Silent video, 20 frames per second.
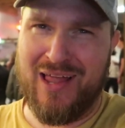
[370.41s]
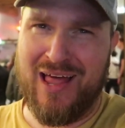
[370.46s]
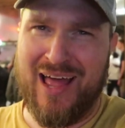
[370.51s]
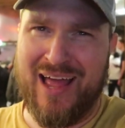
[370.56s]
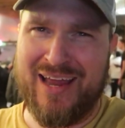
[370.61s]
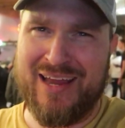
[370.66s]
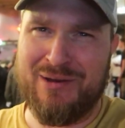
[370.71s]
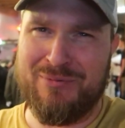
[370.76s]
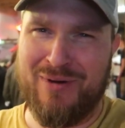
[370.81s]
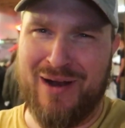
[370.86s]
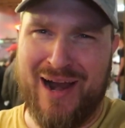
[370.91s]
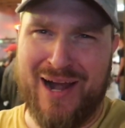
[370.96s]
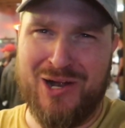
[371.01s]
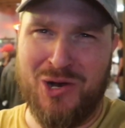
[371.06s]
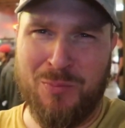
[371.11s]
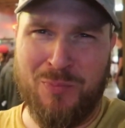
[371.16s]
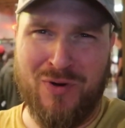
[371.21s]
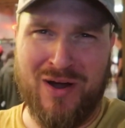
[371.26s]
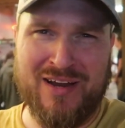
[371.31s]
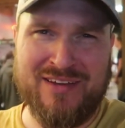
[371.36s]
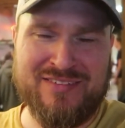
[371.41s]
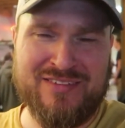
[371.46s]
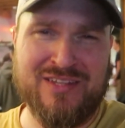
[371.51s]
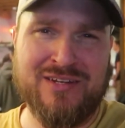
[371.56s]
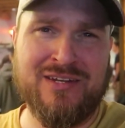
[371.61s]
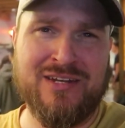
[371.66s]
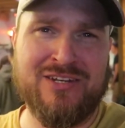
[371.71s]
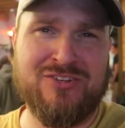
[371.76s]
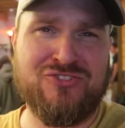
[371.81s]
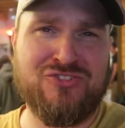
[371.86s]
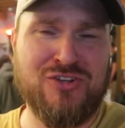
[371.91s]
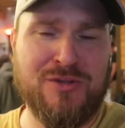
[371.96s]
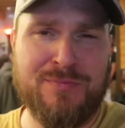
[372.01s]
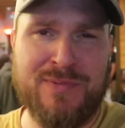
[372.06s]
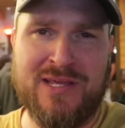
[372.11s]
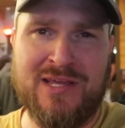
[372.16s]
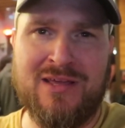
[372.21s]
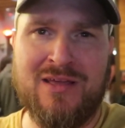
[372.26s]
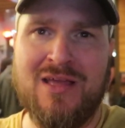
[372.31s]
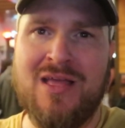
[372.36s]
higher price than it should
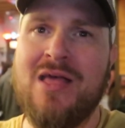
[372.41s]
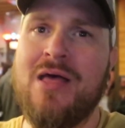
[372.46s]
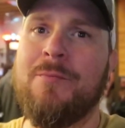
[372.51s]
be,